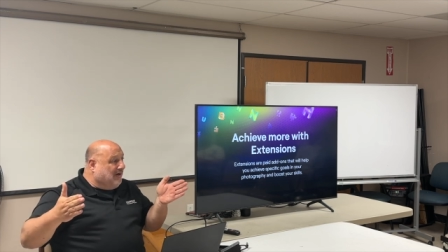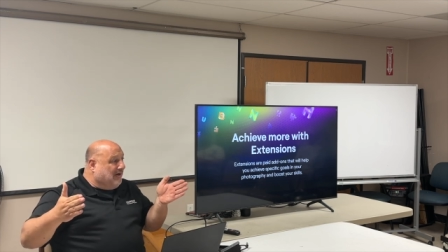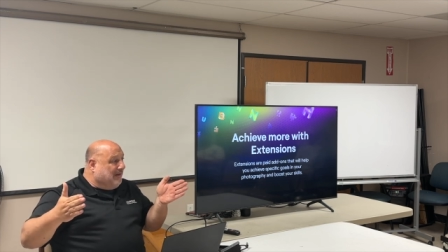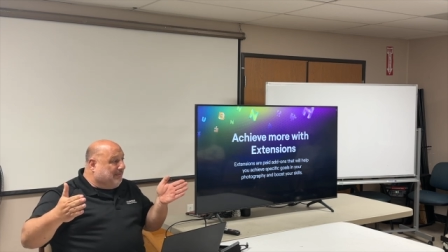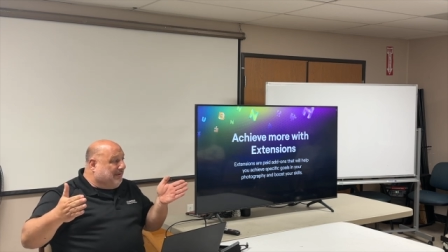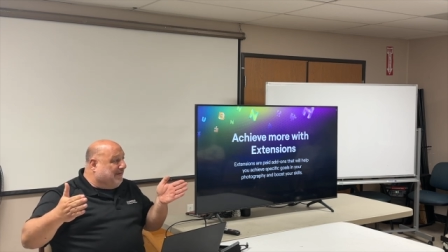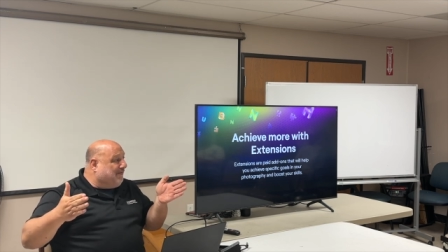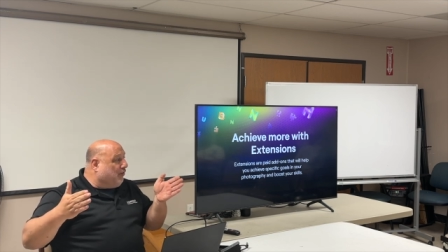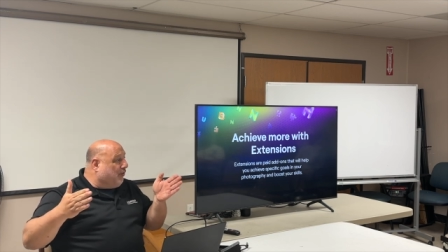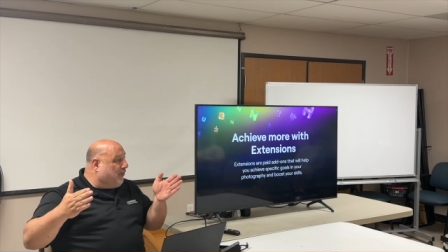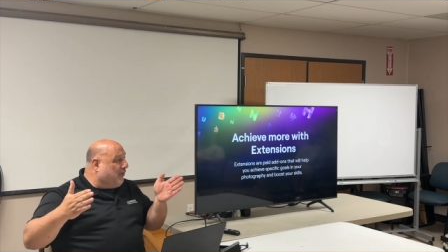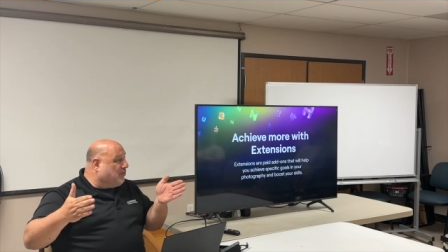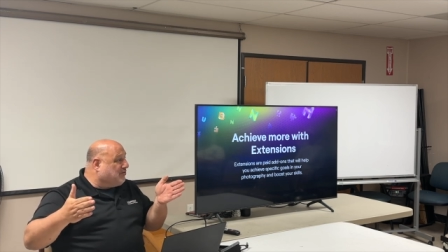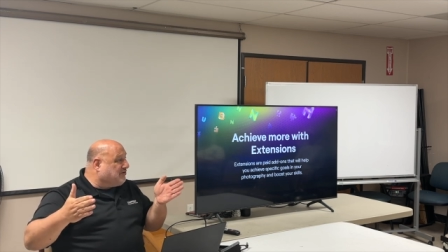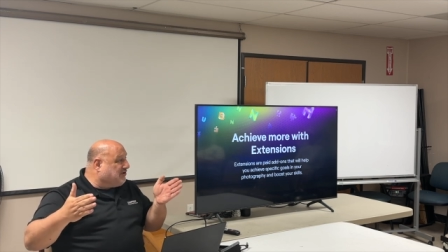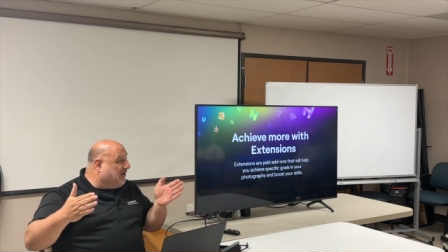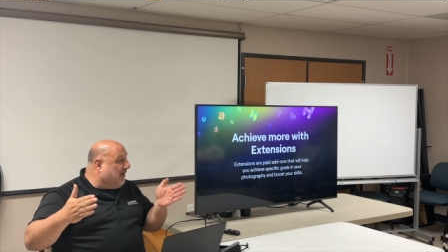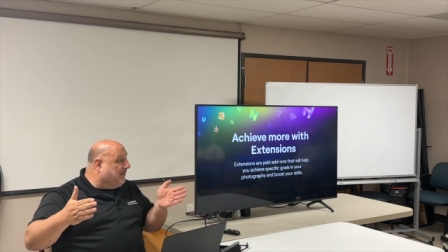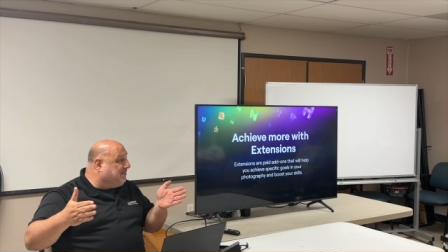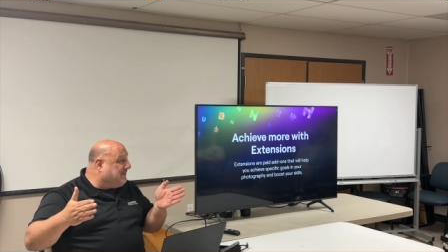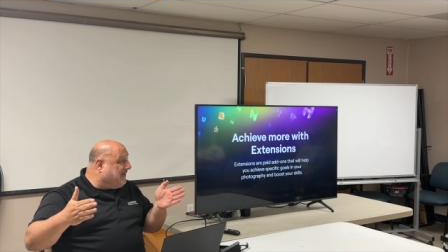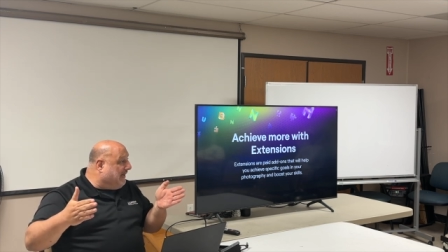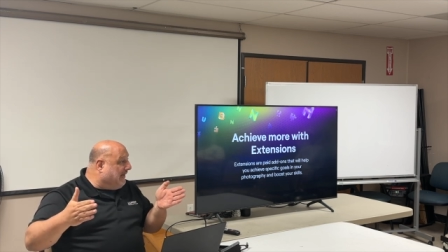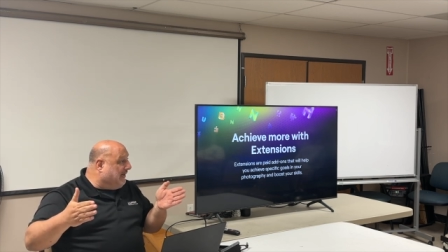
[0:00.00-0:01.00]
before there was an
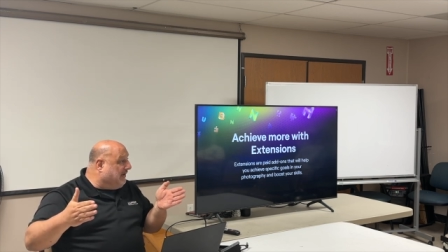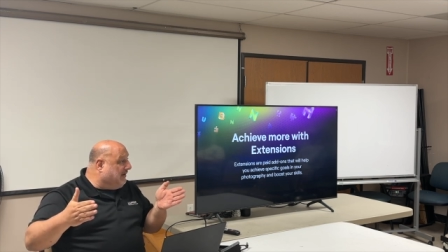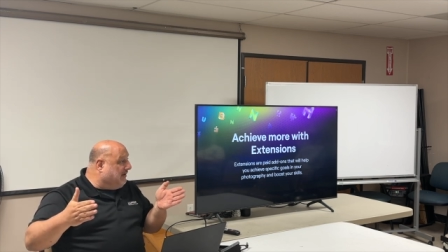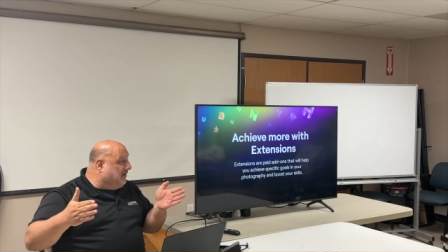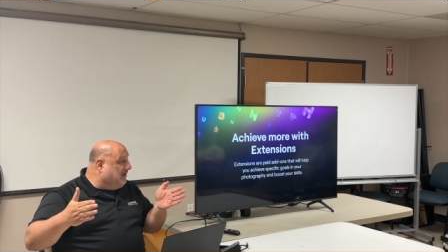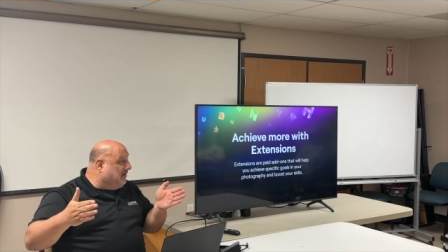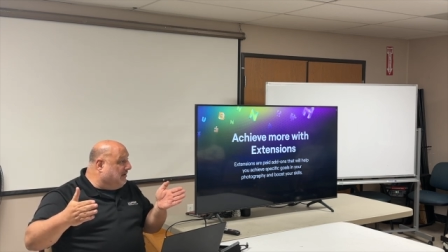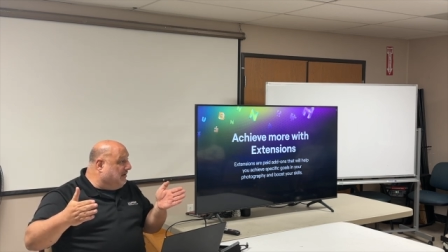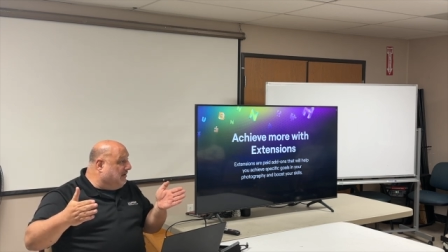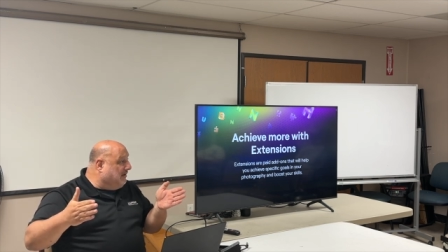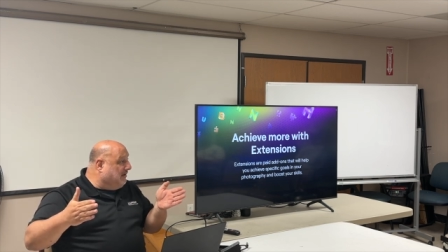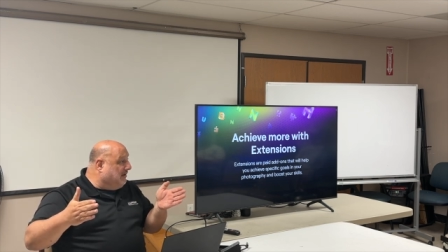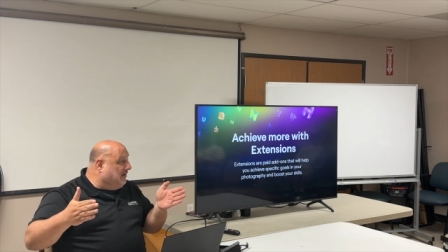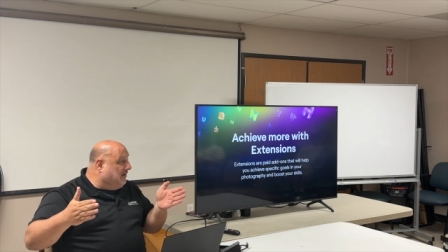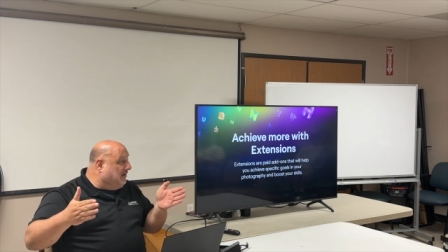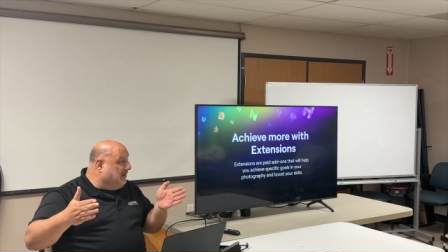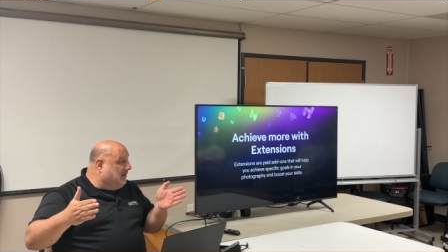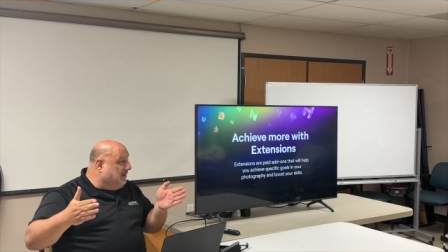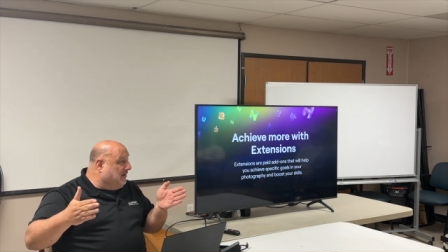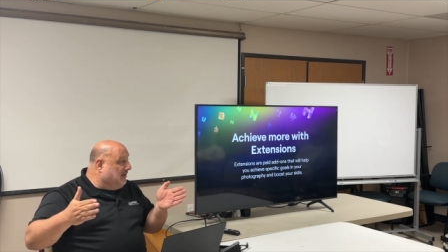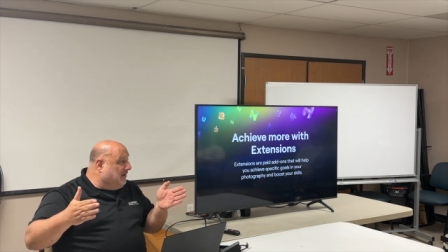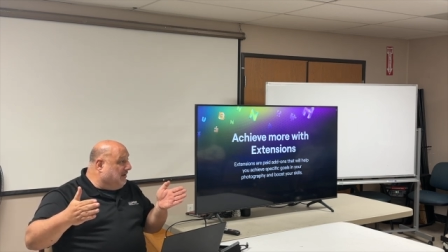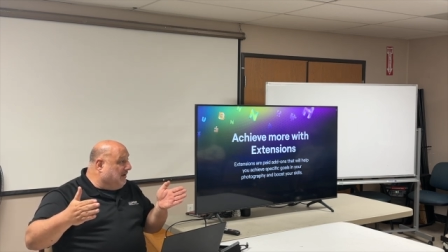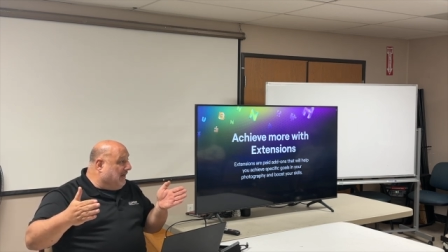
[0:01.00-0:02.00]
update.
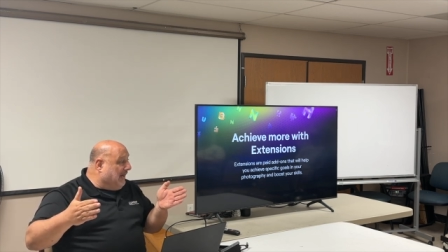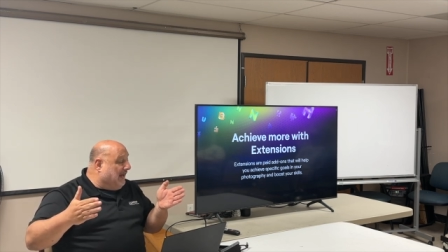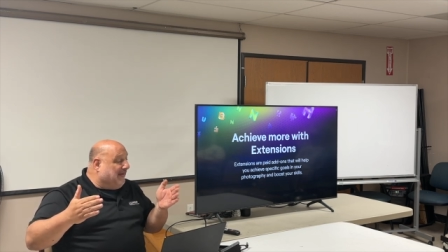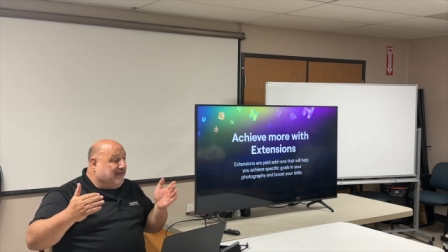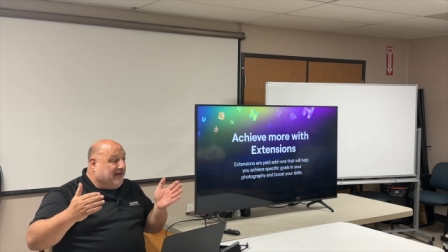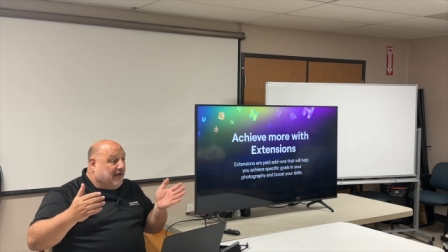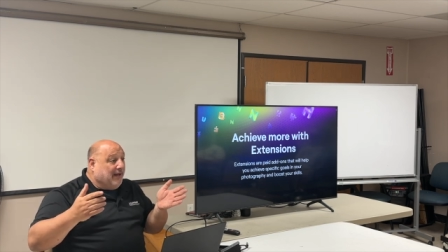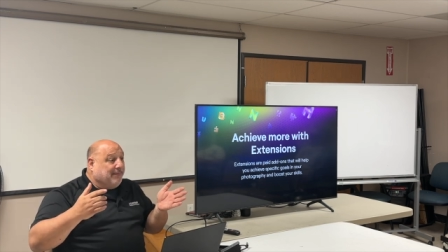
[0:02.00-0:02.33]
And the